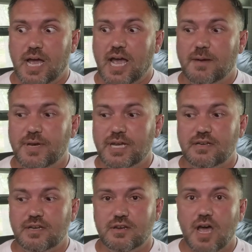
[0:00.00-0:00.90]
I
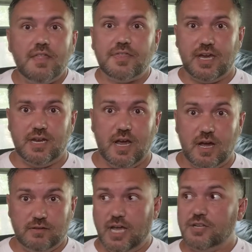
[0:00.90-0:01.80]
mean, nothing
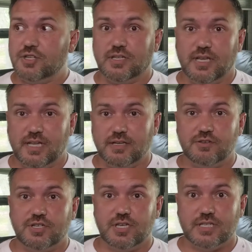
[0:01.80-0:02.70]
allegedly.
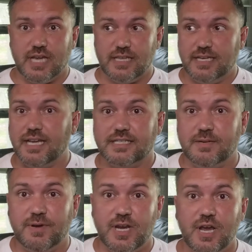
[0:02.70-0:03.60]
There's just like the next
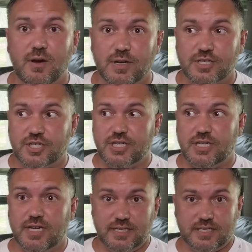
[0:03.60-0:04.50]
thing we know is
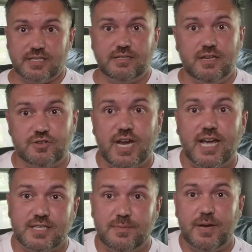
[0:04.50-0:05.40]
she, it's you know, she
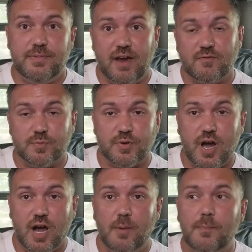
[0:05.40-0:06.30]
has a baby after
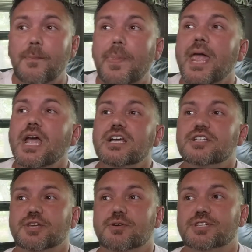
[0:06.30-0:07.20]
prom.
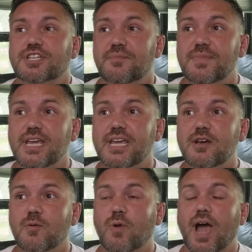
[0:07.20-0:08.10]
So to
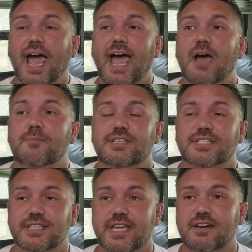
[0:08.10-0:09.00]
me, what
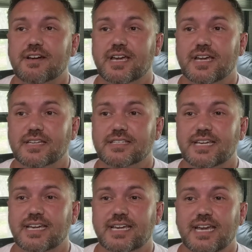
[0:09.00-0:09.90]
happened there
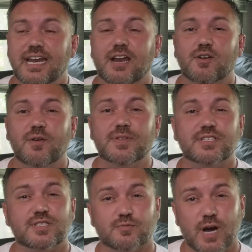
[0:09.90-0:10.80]
is, and I don't know if
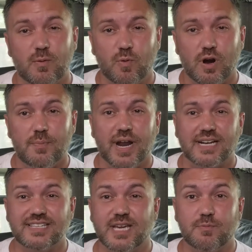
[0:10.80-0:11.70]
this is the right word, but
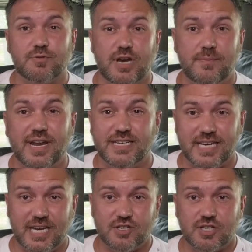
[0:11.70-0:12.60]
I'm going to say
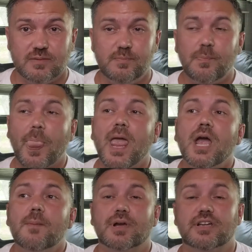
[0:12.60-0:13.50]
premeditation,
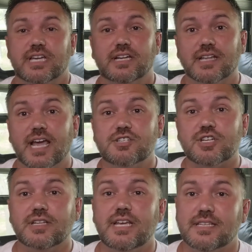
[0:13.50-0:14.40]
because
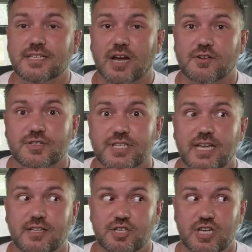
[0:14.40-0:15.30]
allegedly the doctor's
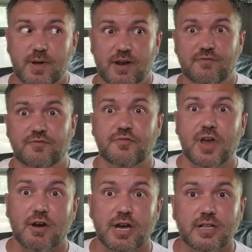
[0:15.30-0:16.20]
saying that she made it
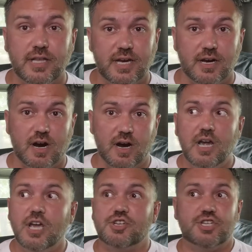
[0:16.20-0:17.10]
very clear
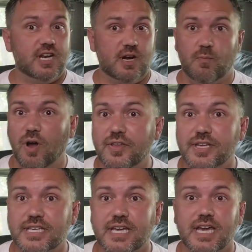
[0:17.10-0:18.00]
she didn't want
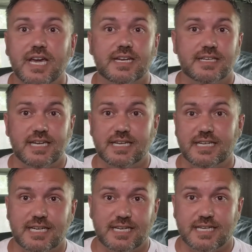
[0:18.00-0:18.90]
this kid and da
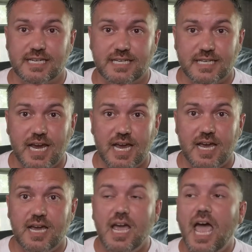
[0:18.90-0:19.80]
da da da da da
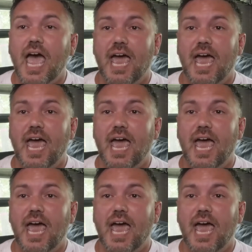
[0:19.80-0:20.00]
da.